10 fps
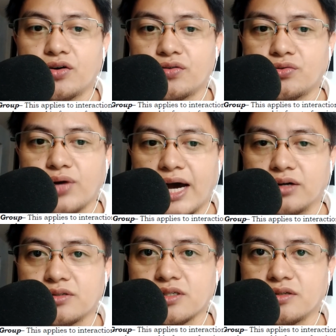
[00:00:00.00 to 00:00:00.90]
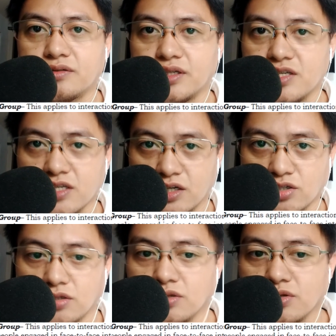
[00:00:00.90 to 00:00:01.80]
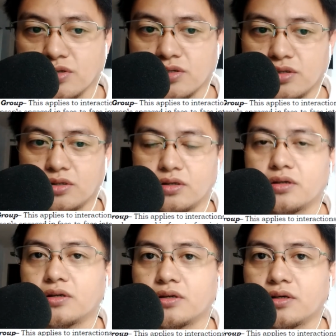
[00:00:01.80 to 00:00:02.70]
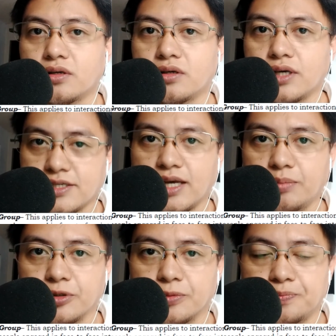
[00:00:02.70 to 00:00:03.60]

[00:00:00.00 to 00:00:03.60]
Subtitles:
throughout the discussions. Example: